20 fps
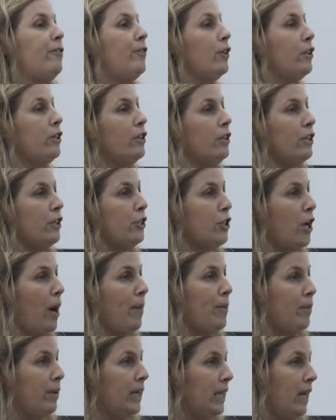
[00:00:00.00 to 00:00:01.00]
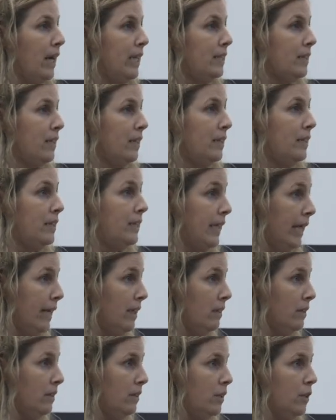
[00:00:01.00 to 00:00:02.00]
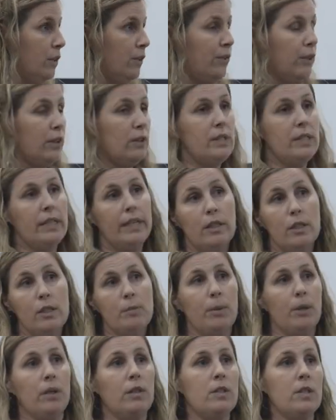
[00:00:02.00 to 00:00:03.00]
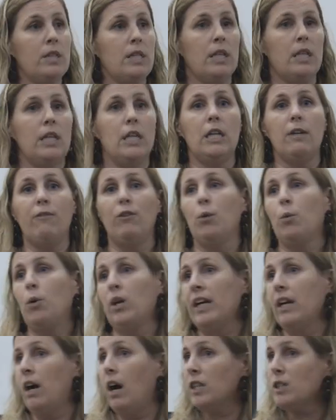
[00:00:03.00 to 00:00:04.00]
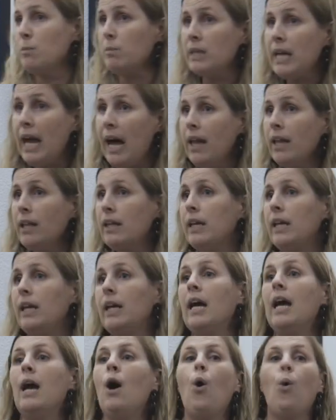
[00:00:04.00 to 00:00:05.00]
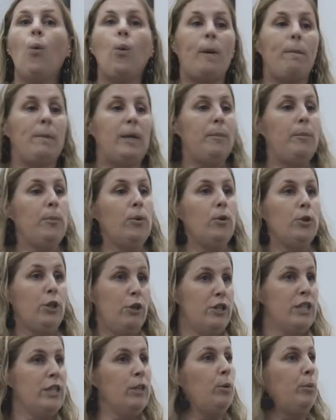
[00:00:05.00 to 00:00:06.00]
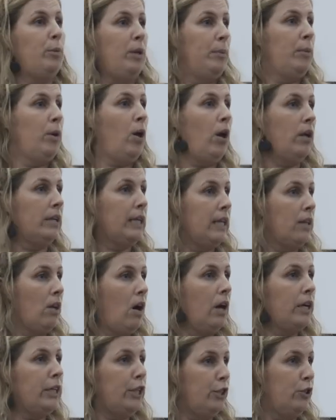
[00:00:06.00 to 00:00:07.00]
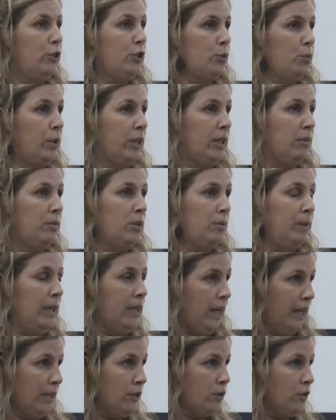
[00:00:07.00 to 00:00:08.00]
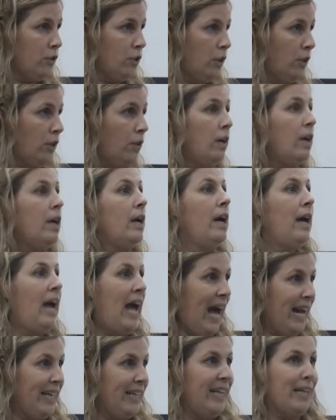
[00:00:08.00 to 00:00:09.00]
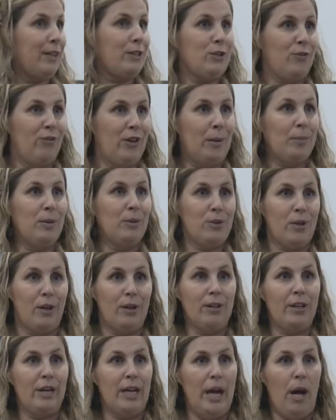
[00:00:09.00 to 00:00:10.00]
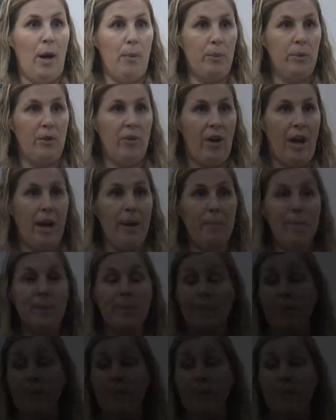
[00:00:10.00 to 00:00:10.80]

if you're in a job that relies on sales, so if you're a salesperson, if you work in hospitality, where people you're dealing with people all day long and you just want them to be nicer to you, having extra pheromones on are going to help with that.